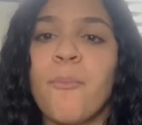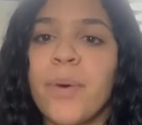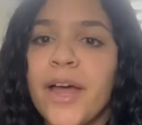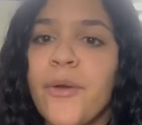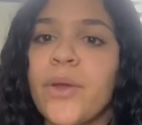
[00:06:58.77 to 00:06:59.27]

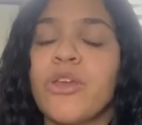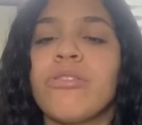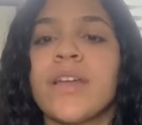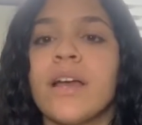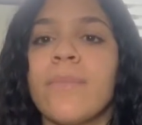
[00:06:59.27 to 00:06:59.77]
but when you
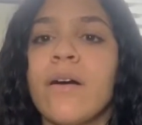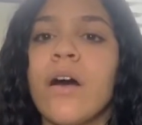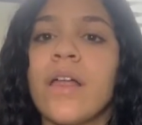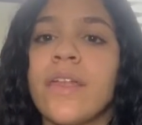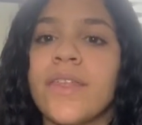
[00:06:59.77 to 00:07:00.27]
think about
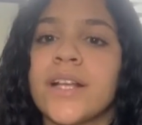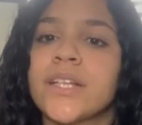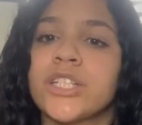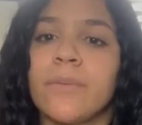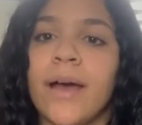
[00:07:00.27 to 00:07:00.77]
all the things
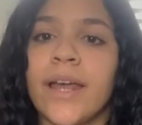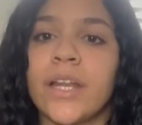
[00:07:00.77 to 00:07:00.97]
that your body